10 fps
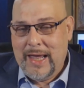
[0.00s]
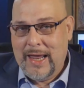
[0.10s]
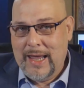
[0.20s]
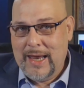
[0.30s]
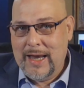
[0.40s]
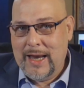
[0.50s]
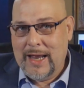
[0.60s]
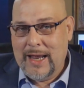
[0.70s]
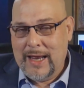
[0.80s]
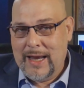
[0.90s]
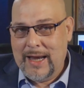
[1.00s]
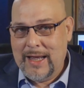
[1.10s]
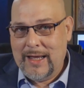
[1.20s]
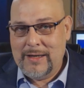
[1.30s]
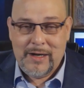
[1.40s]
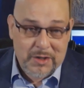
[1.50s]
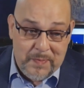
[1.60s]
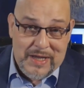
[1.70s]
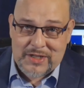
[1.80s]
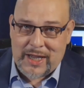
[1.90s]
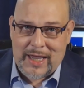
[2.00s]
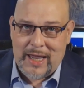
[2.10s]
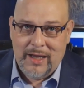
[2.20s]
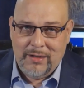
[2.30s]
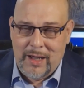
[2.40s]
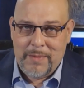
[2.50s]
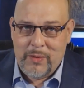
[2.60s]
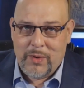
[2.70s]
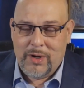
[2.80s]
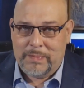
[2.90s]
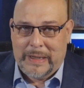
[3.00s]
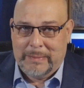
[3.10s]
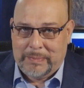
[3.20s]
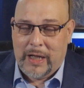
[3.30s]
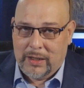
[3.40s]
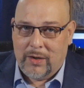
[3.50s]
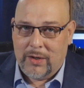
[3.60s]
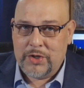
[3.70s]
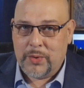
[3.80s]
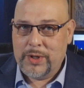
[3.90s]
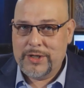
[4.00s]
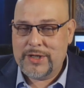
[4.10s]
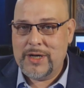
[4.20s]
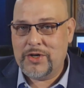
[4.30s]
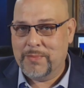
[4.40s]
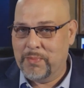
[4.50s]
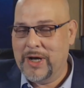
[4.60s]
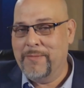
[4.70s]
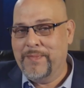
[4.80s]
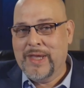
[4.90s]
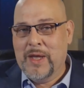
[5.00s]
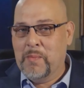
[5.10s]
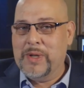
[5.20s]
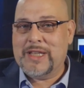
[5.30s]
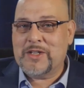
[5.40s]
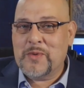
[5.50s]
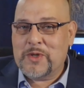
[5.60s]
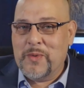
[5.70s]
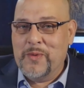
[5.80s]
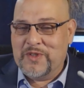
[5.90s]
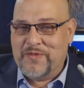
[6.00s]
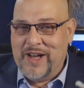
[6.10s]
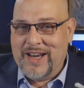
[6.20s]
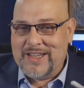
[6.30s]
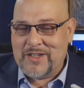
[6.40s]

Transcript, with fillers: And and uh, you know, as best I can. I mean, we're a, a, a large organization, but but this was what was funny.